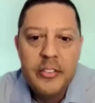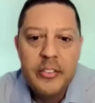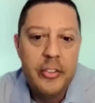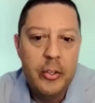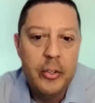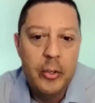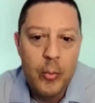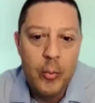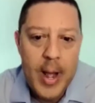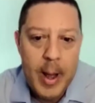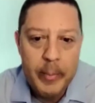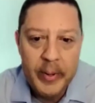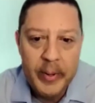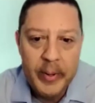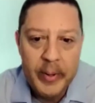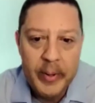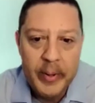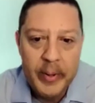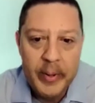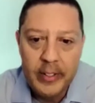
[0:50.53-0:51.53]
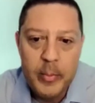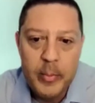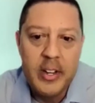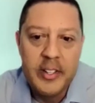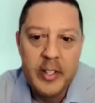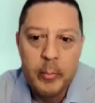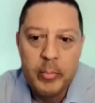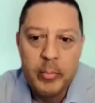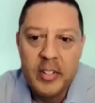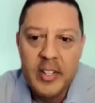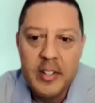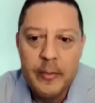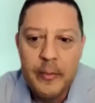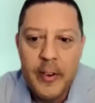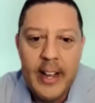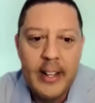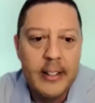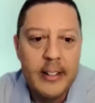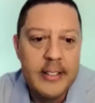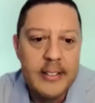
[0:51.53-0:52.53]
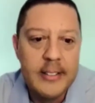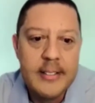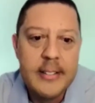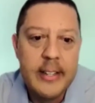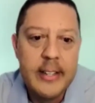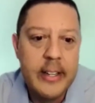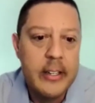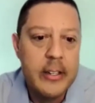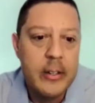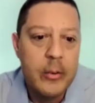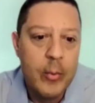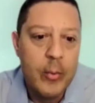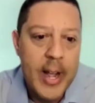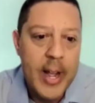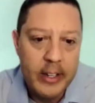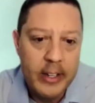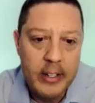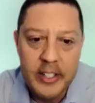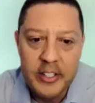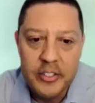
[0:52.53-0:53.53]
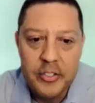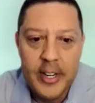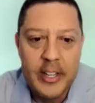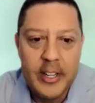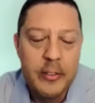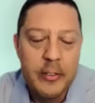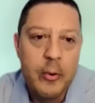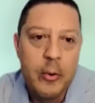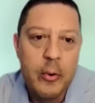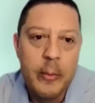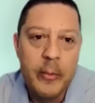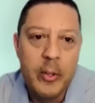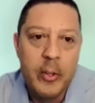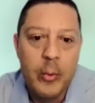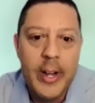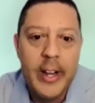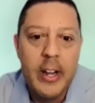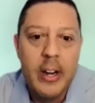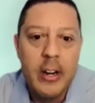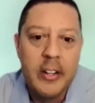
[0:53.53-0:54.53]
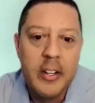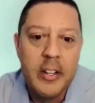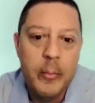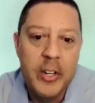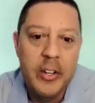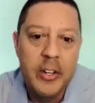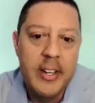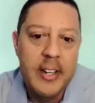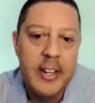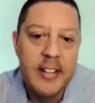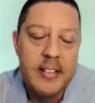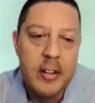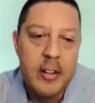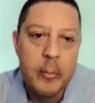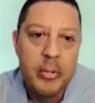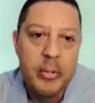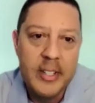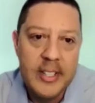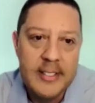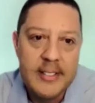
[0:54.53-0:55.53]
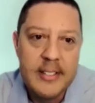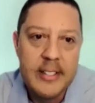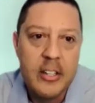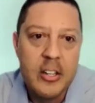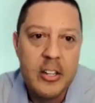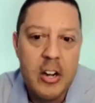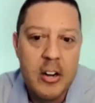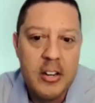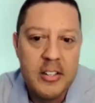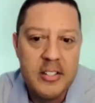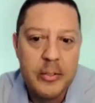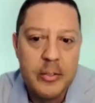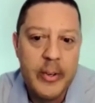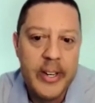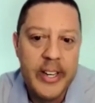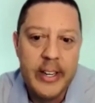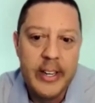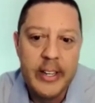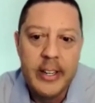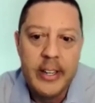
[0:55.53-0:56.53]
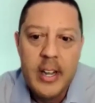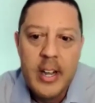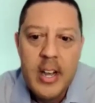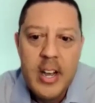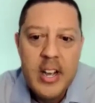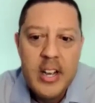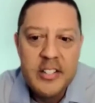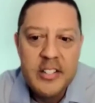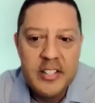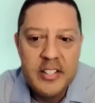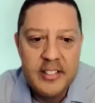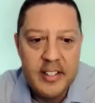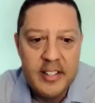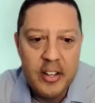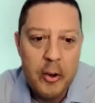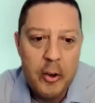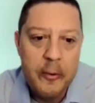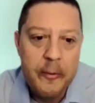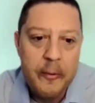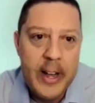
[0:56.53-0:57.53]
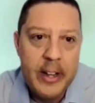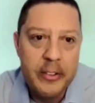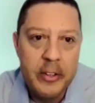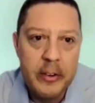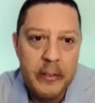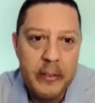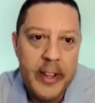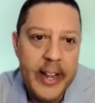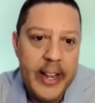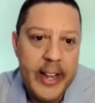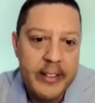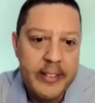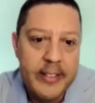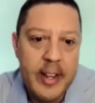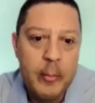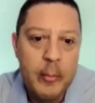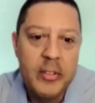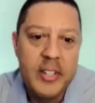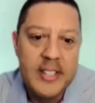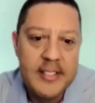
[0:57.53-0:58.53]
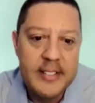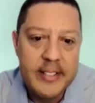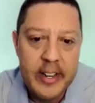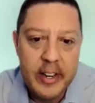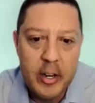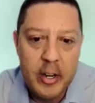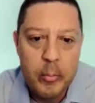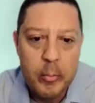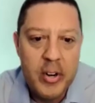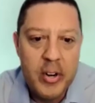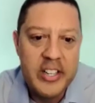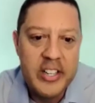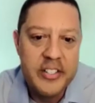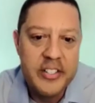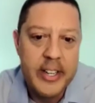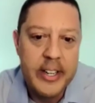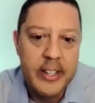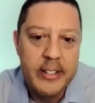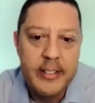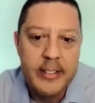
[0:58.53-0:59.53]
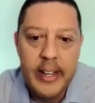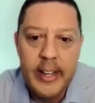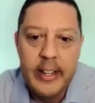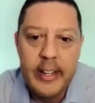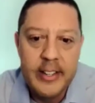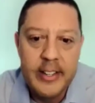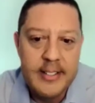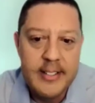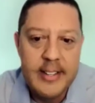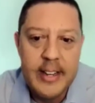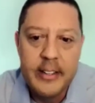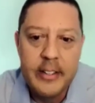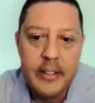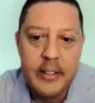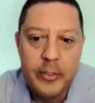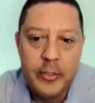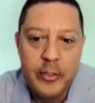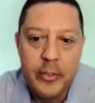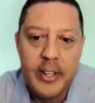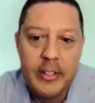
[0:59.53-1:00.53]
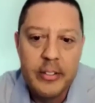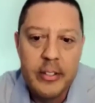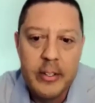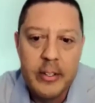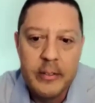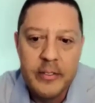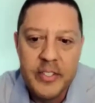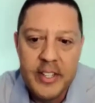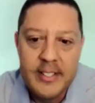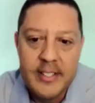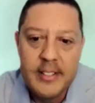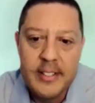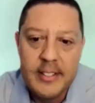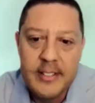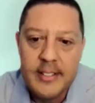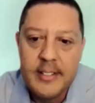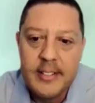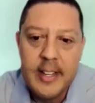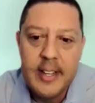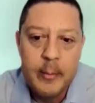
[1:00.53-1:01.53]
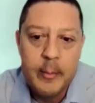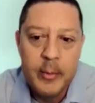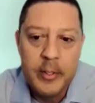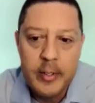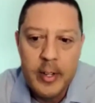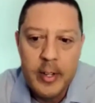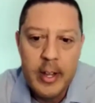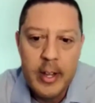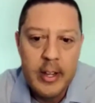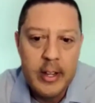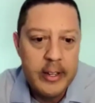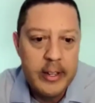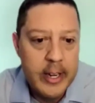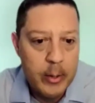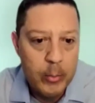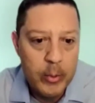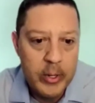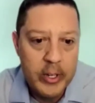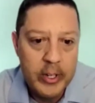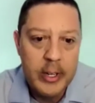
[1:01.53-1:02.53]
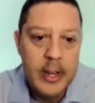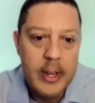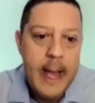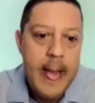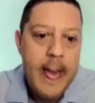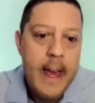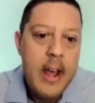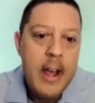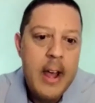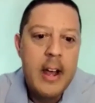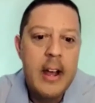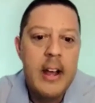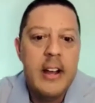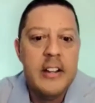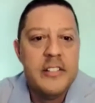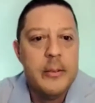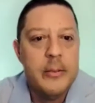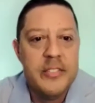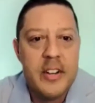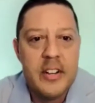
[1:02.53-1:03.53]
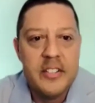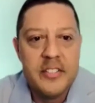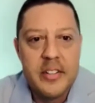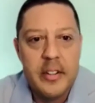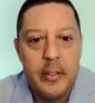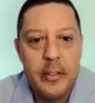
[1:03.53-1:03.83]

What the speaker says: to rapidly respond to police violence and radically transform the way our communities are police incarcerated. She's a co-founder of the Anti-Police Terror Project and the executive director of Justice Teams Network. She was